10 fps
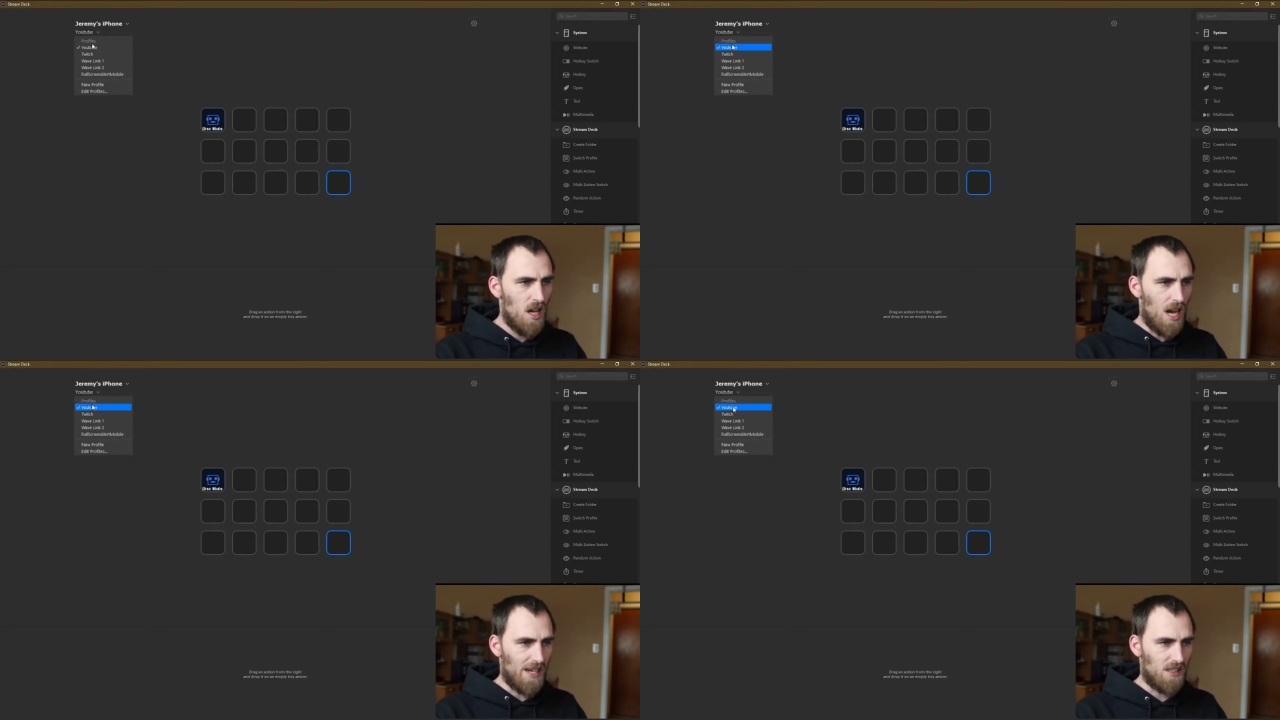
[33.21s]

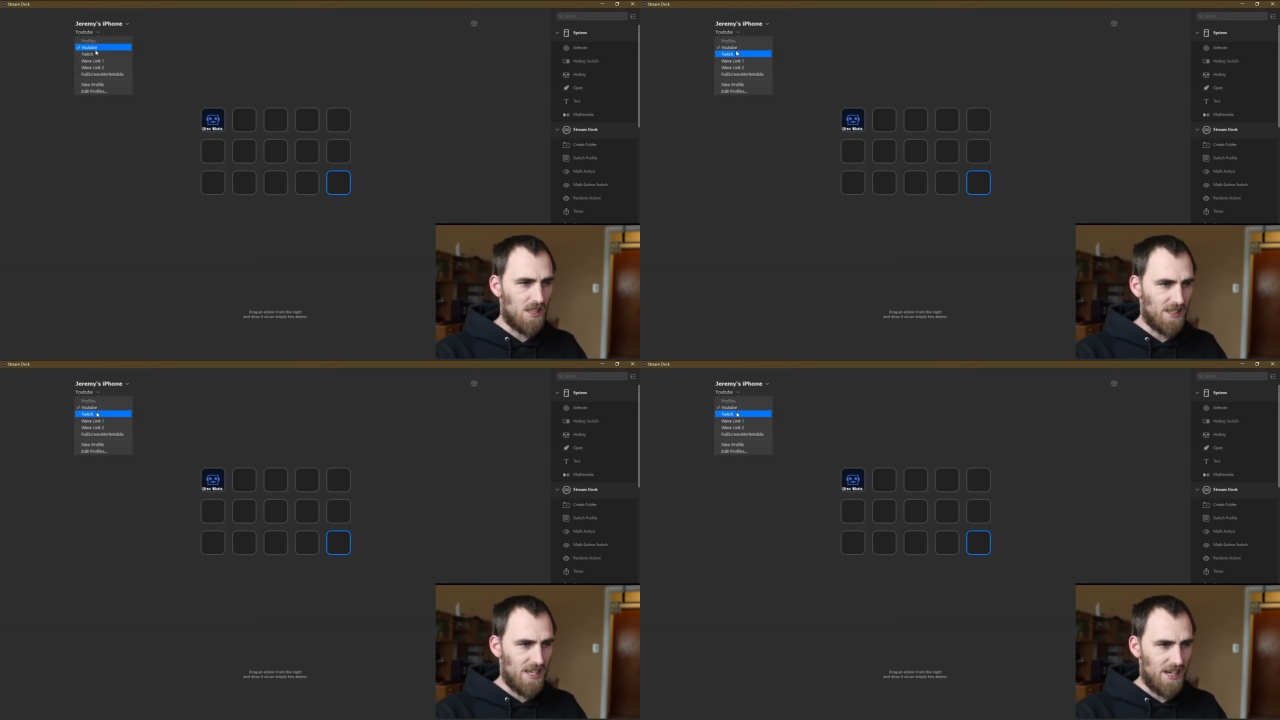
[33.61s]
I can
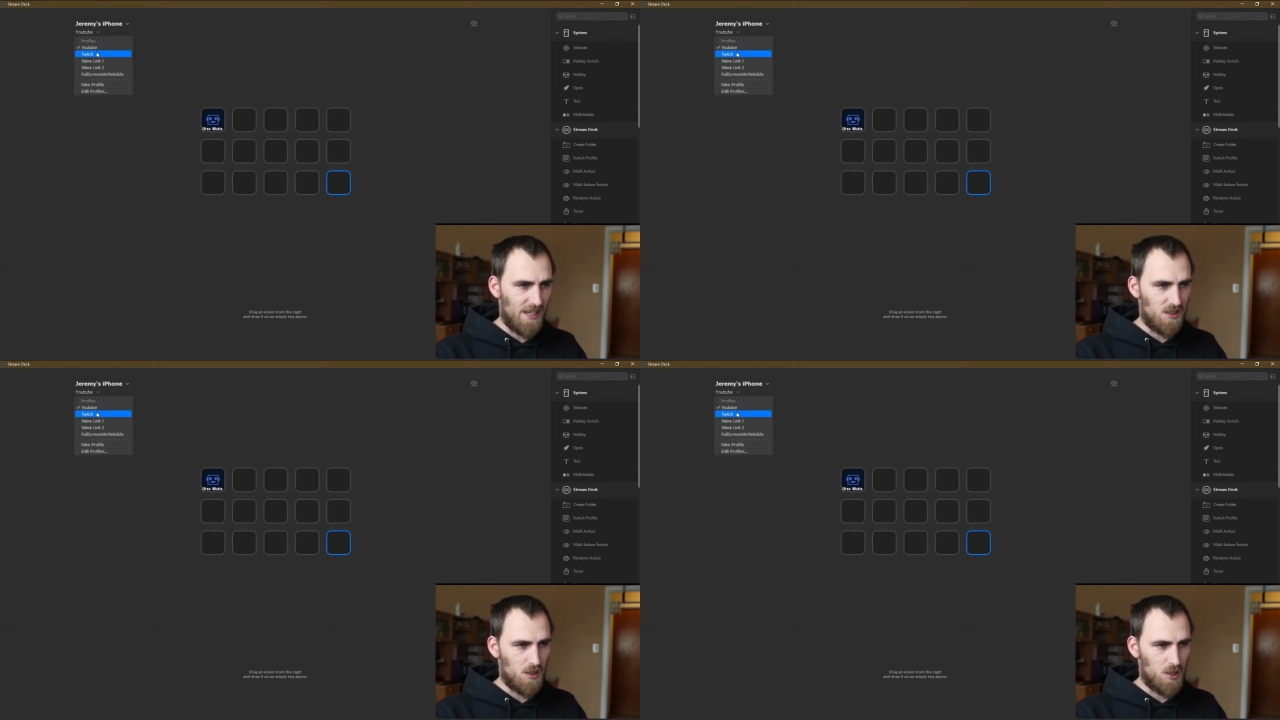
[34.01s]
click that. I
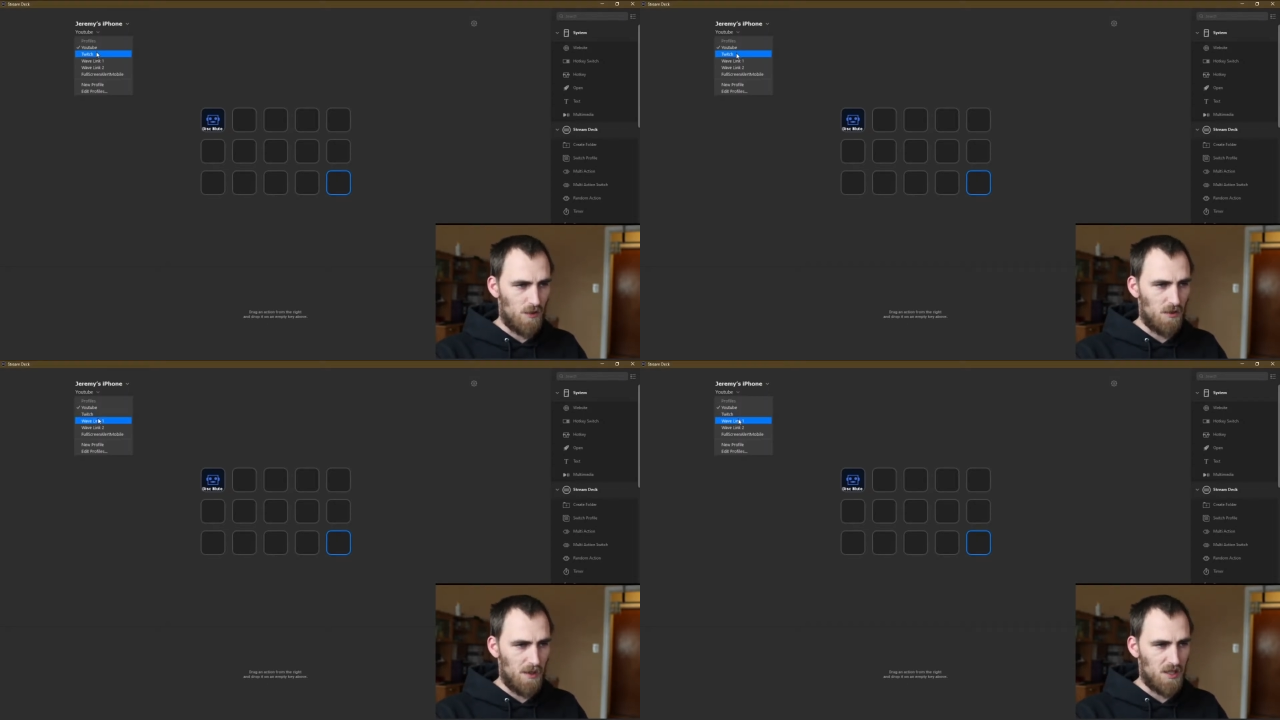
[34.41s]
can switch
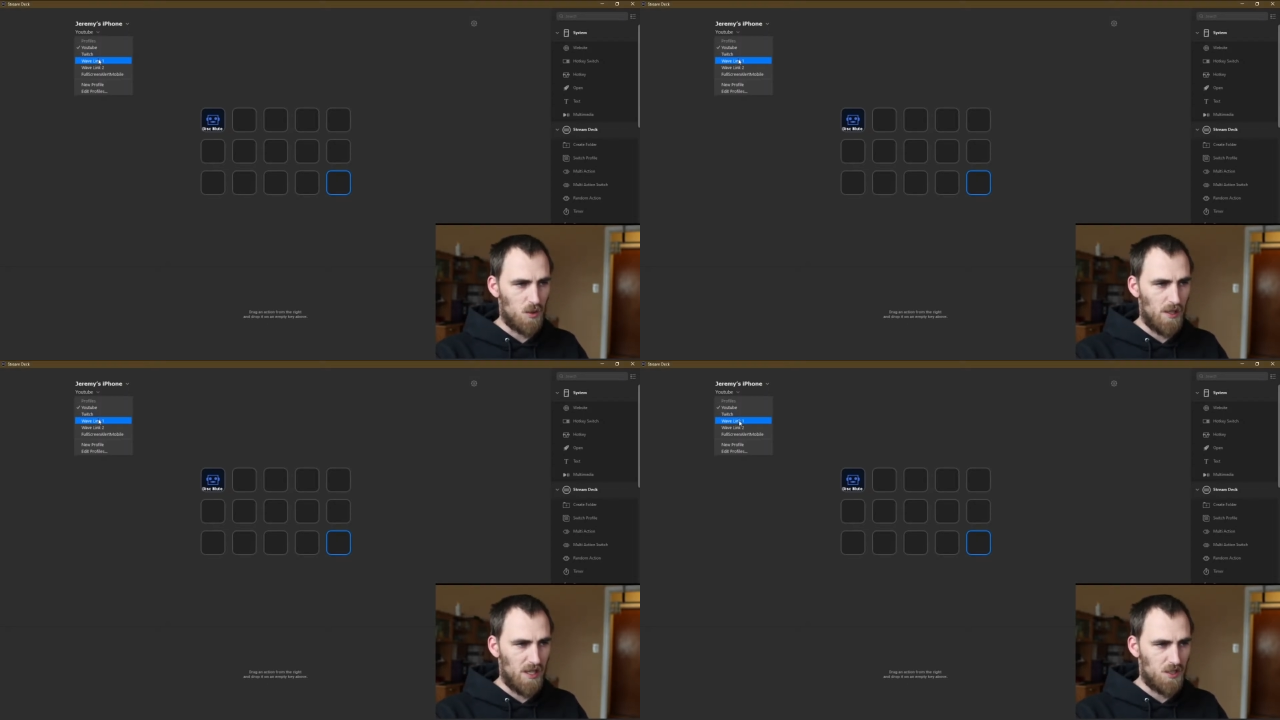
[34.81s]
over to my
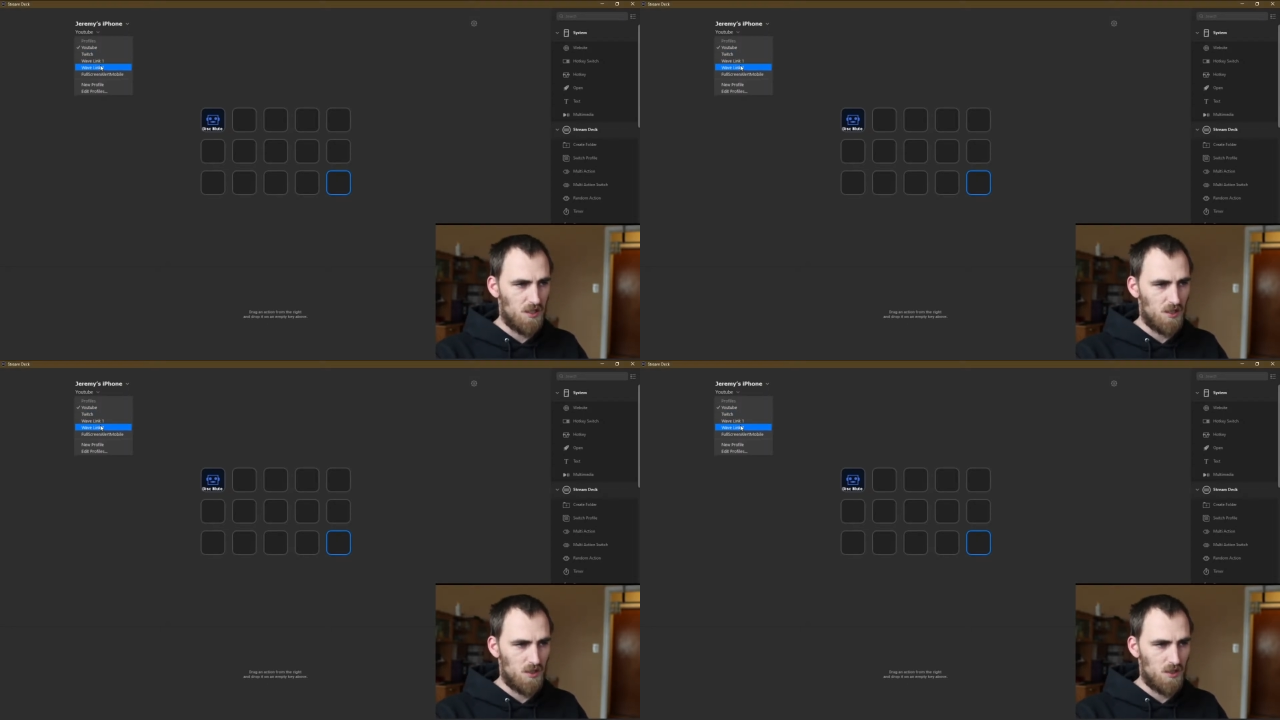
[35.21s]
Twitch,